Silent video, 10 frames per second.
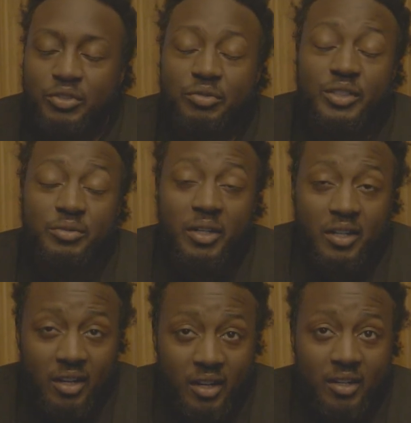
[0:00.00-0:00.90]
You really
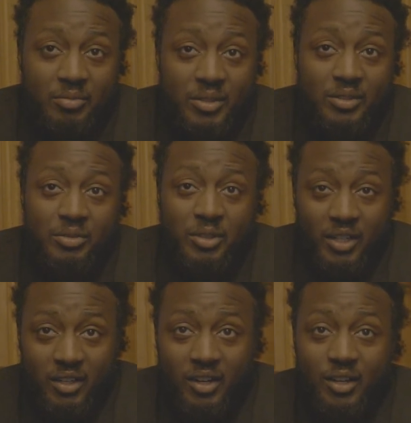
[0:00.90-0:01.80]
work hard, bro. You
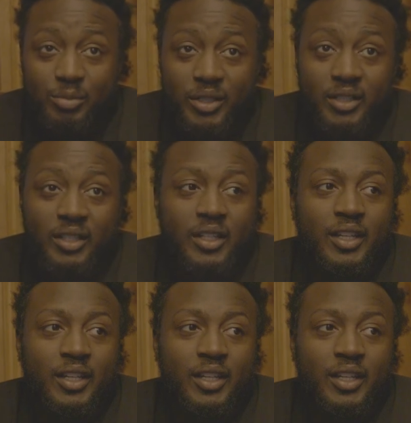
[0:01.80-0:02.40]
work hard, but,